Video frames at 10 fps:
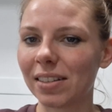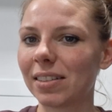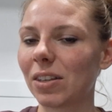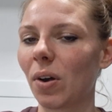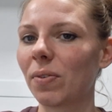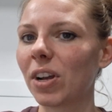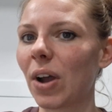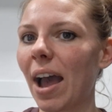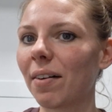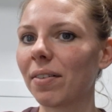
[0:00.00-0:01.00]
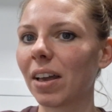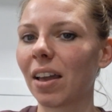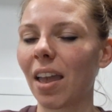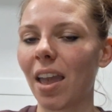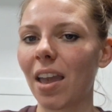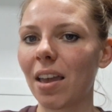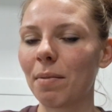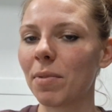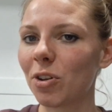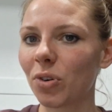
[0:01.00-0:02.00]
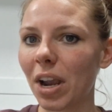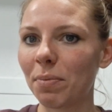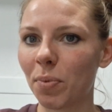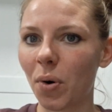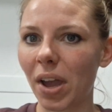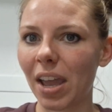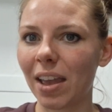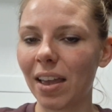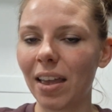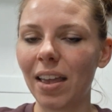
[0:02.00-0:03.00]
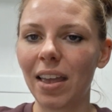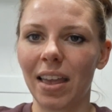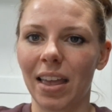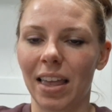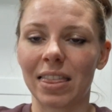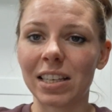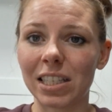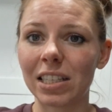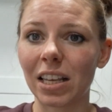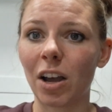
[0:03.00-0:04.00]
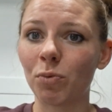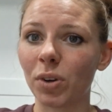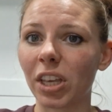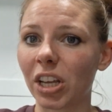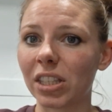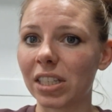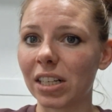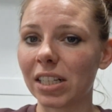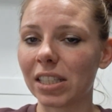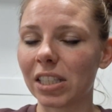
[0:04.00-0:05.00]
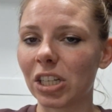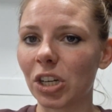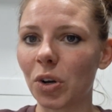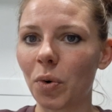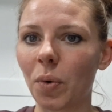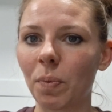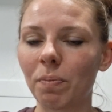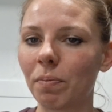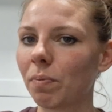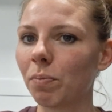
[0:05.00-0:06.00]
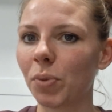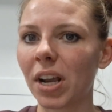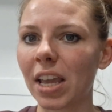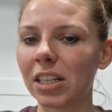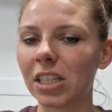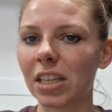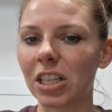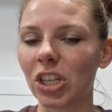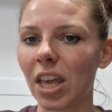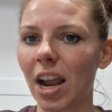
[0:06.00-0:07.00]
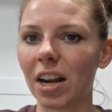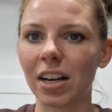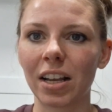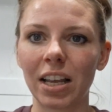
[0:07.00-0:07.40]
So if you have a middle grade boy, this is a really good series to bring into there.